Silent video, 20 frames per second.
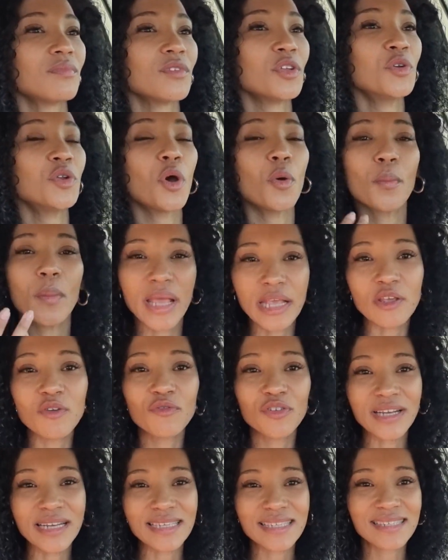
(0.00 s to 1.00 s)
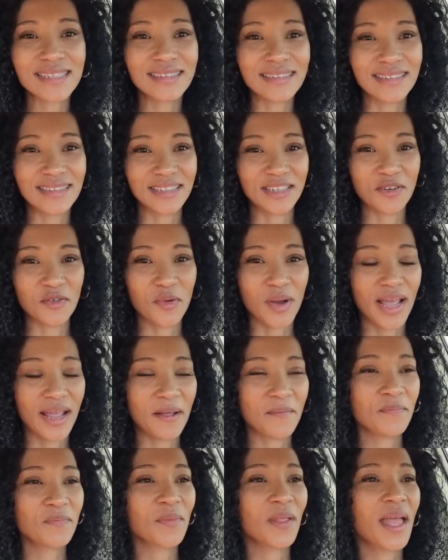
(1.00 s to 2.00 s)
you know, make you feel a certain way.
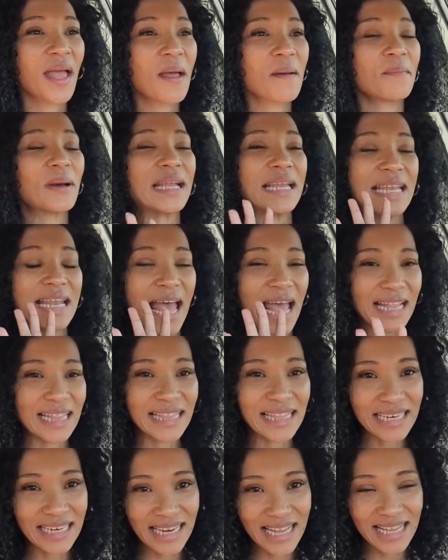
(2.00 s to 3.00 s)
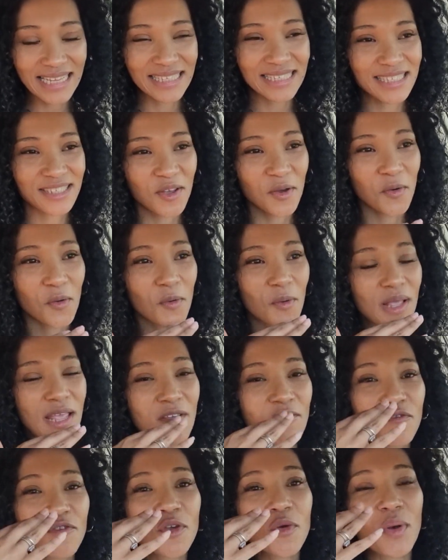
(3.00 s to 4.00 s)
But nonetheless, so
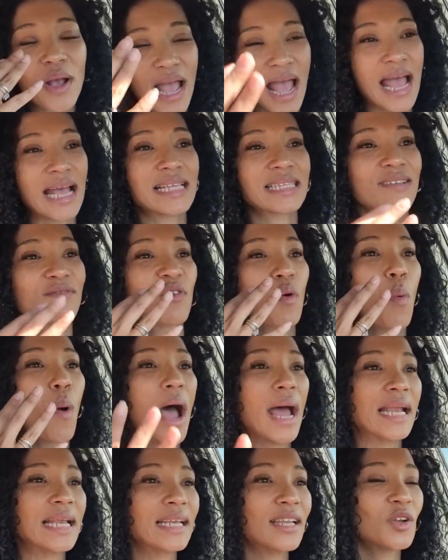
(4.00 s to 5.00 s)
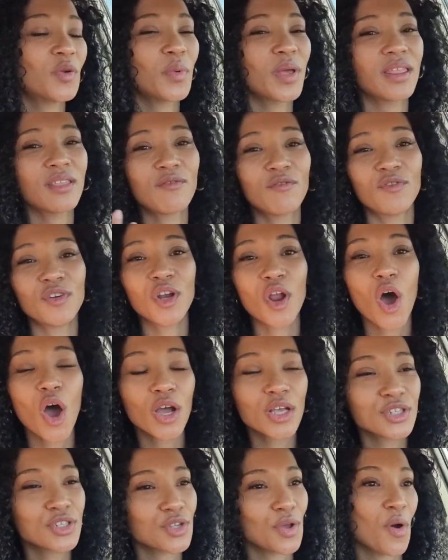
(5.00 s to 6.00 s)
if you guys have wondered where the
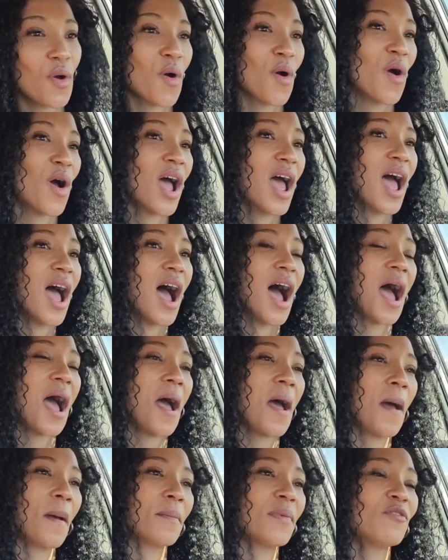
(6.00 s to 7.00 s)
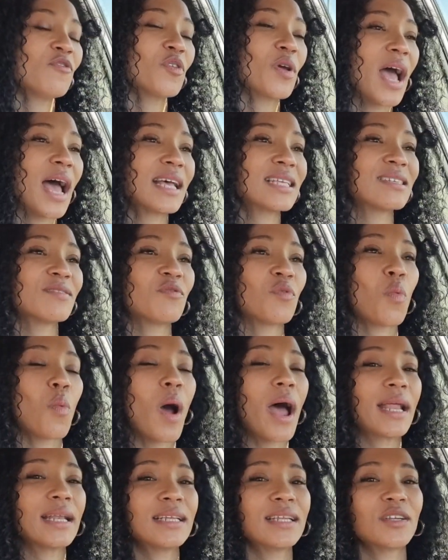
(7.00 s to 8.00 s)
vlogs are, um, if you guys have
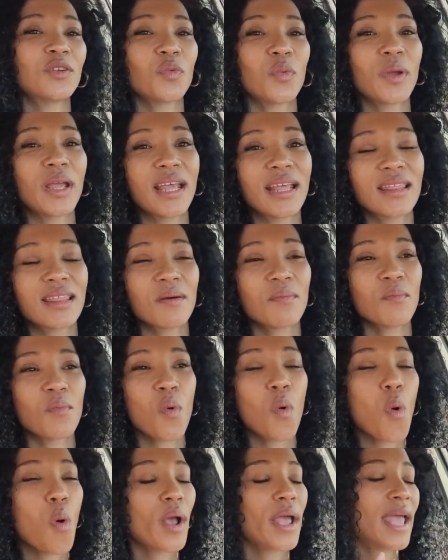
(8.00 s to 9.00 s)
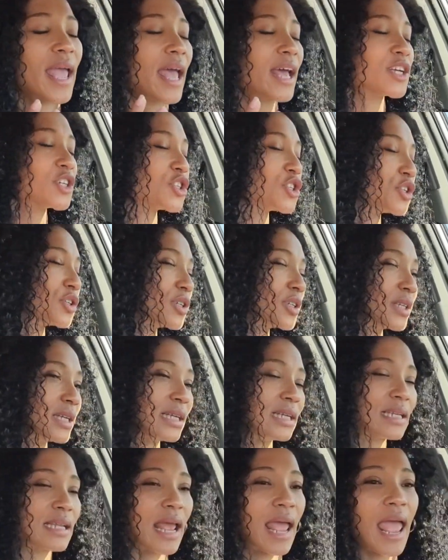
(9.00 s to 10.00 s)
wondered where the more casual,
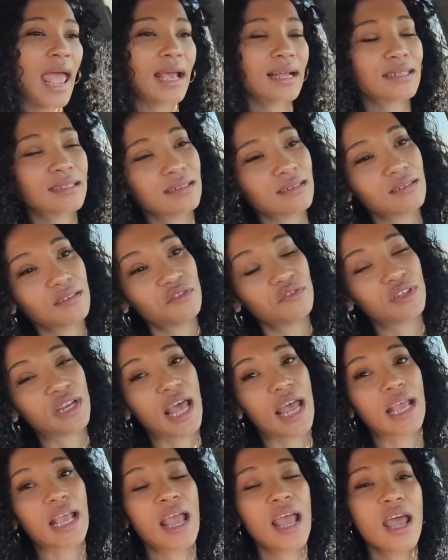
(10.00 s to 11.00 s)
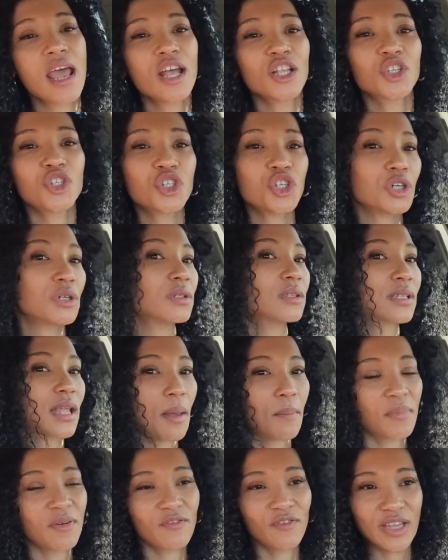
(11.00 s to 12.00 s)
interactive, like chill
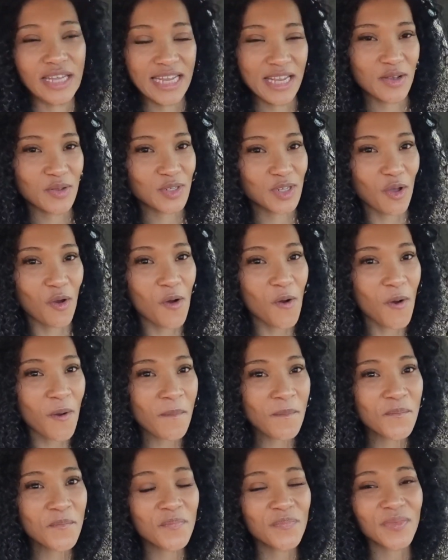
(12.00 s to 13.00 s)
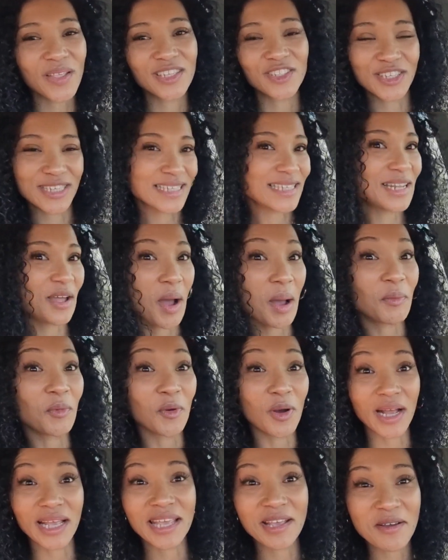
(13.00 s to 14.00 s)
type of videos are, just know I'm
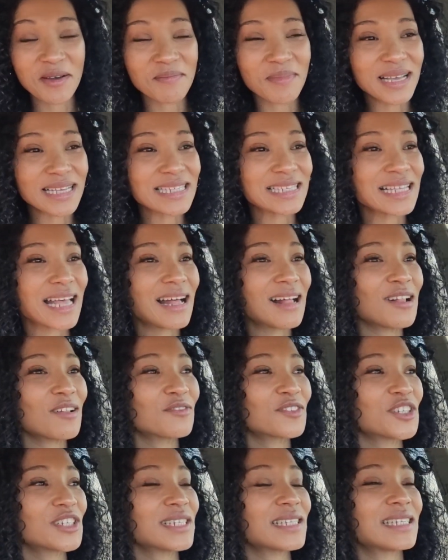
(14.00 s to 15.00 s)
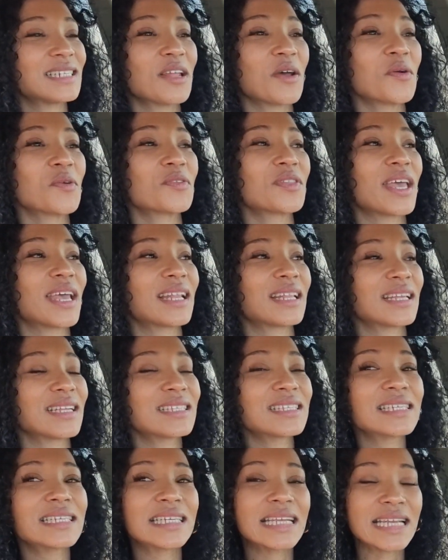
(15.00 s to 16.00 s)
working on myself. Just know that
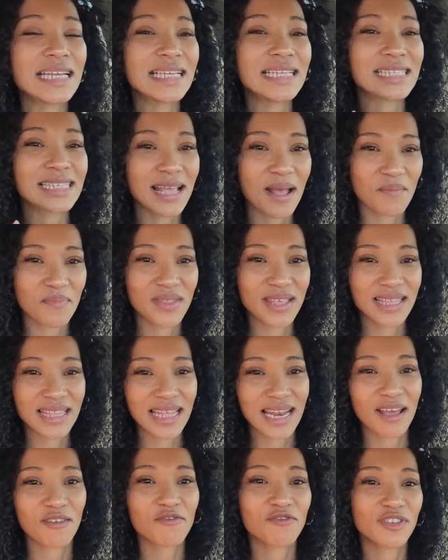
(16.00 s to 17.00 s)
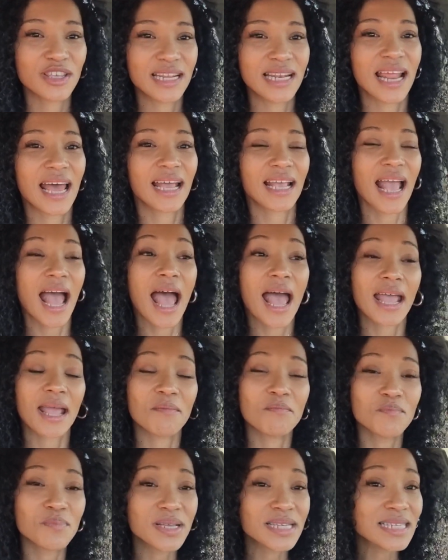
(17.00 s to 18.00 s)
it's really something that I feel like I
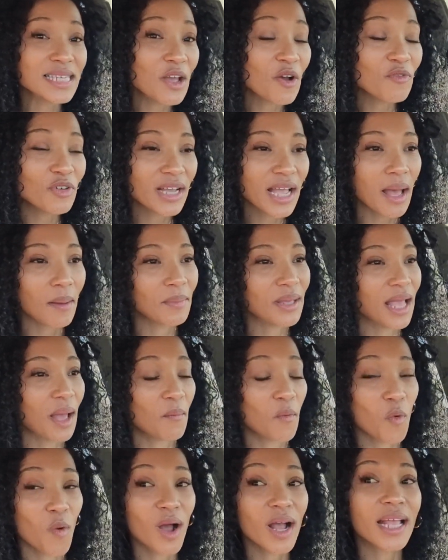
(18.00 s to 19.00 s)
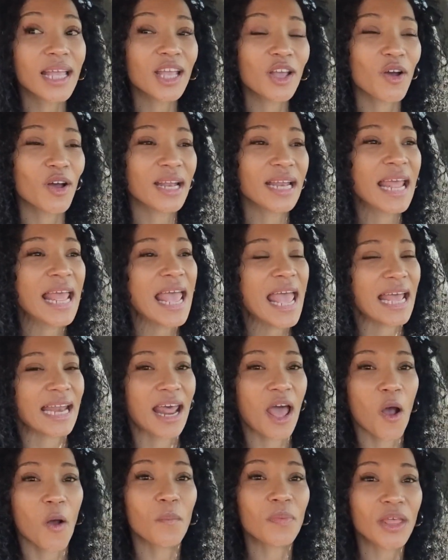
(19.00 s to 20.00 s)
am busy overcoming, I'm working on. And
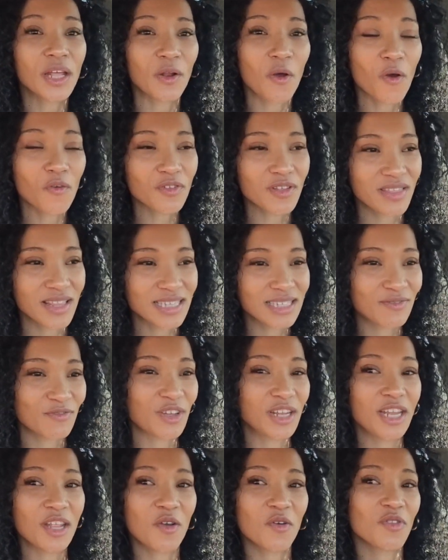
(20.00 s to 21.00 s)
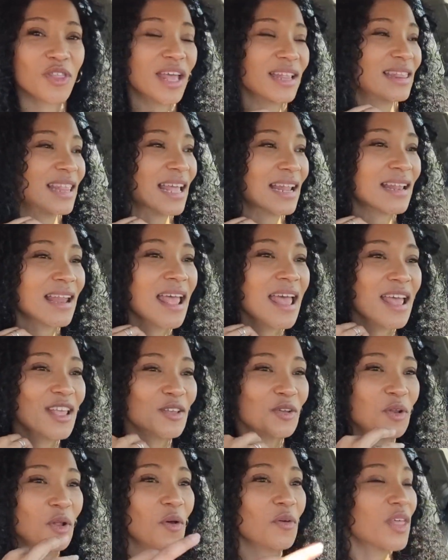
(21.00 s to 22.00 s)
I hope that after this video that, that
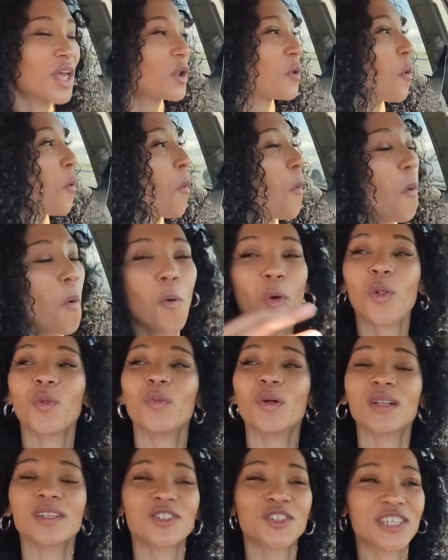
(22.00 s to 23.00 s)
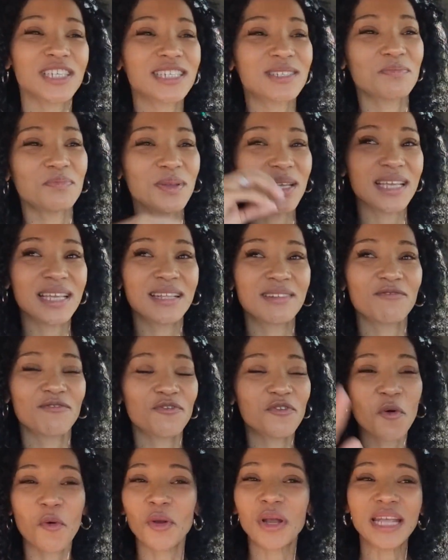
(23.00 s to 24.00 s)
you know, that wall will just be
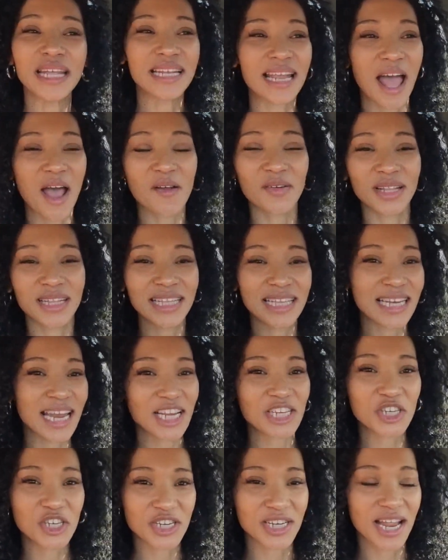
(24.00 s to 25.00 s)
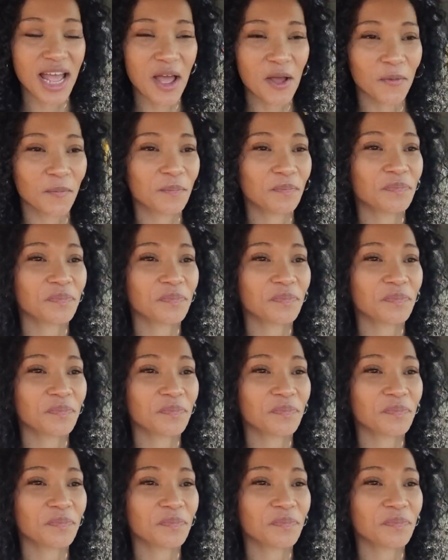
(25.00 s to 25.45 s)
falling down and crashing down,